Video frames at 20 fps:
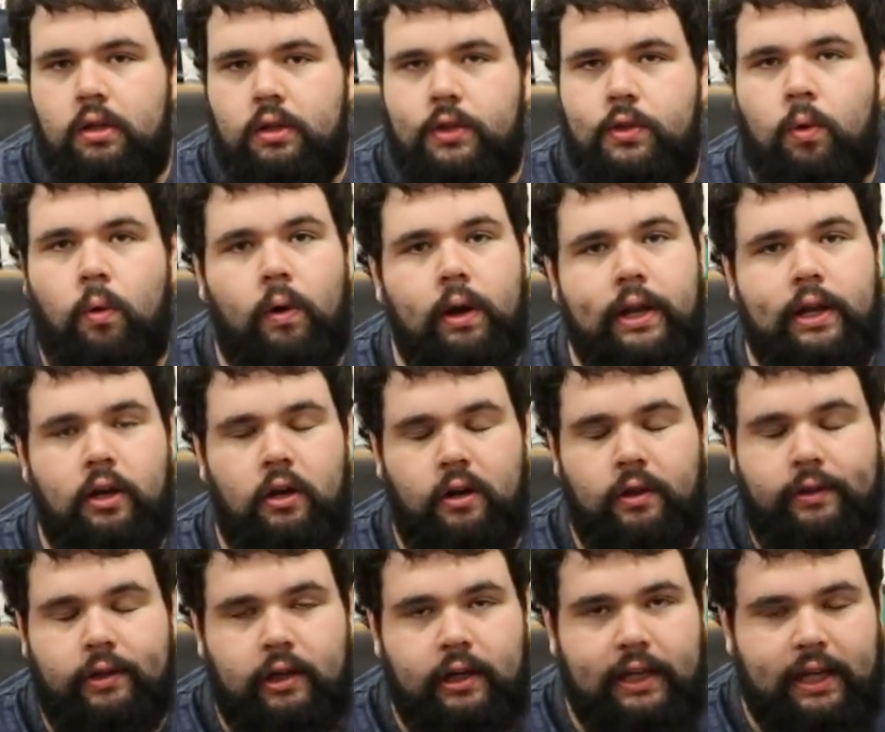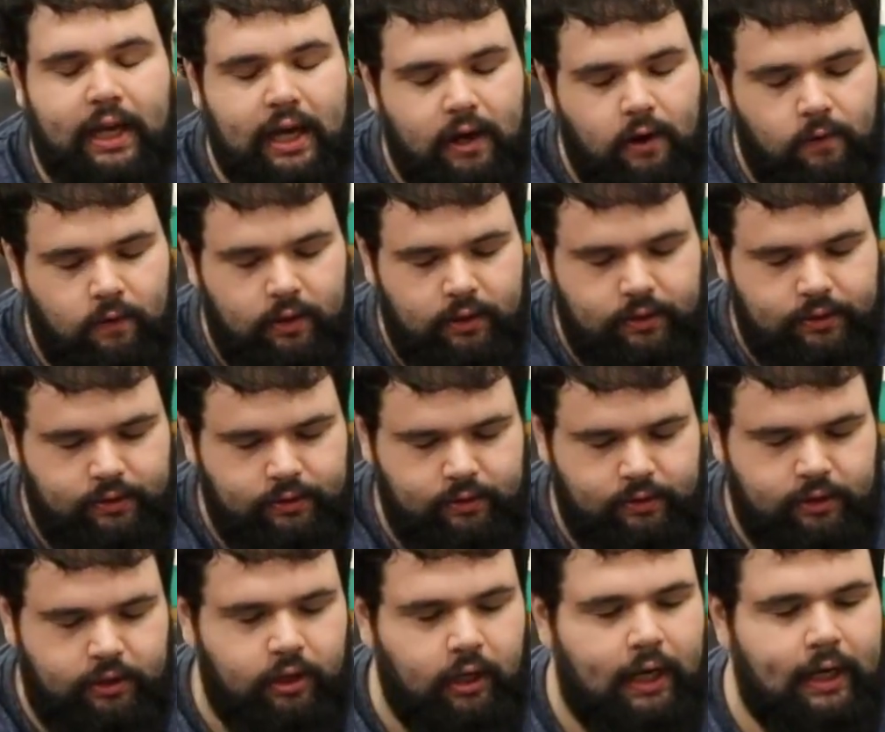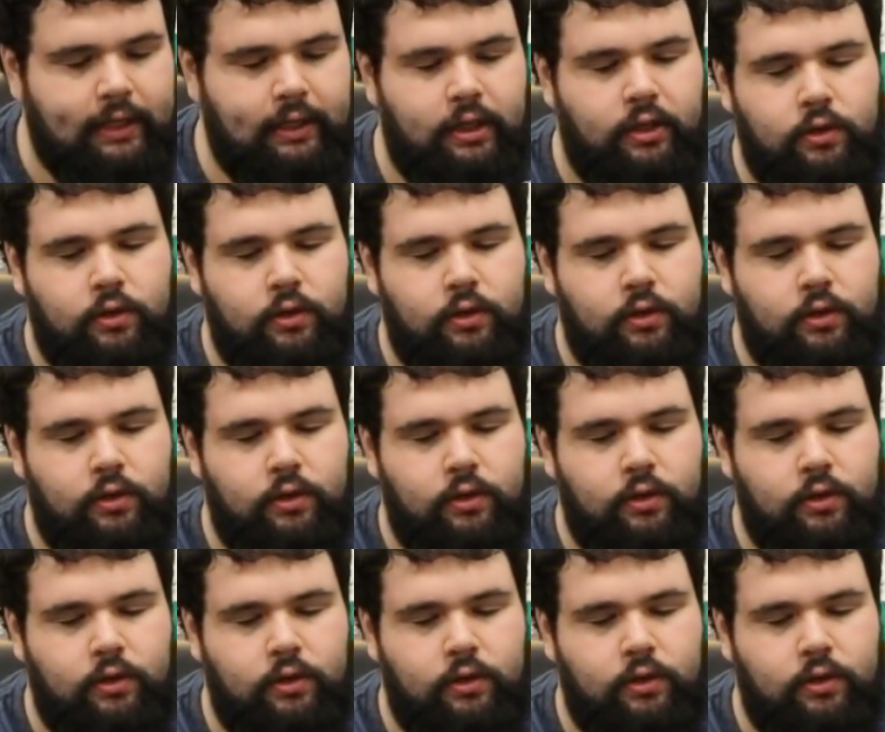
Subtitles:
20 or 30 hours trying to